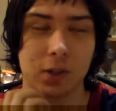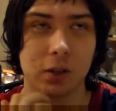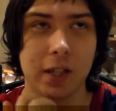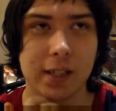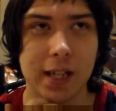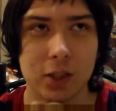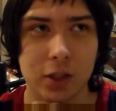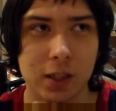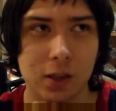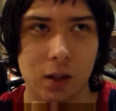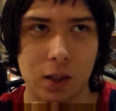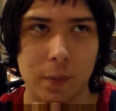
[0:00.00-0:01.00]
So let's actually
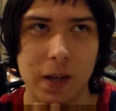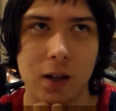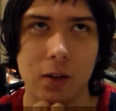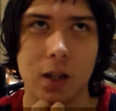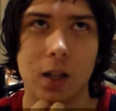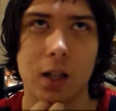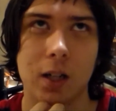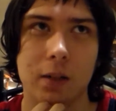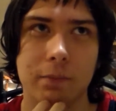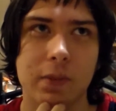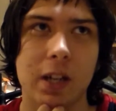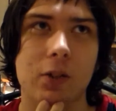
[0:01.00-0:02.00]
talk
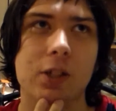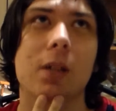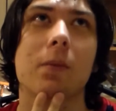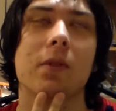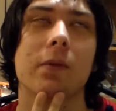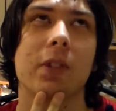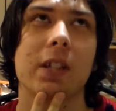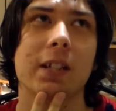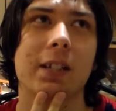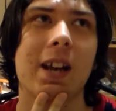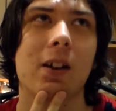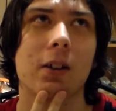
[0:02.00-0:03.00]
about, you know, some of the
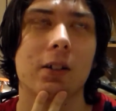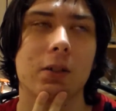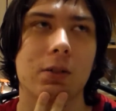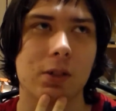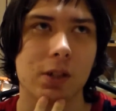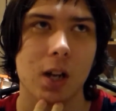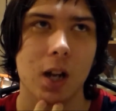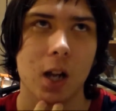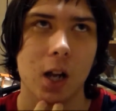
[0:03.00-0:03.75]
characters.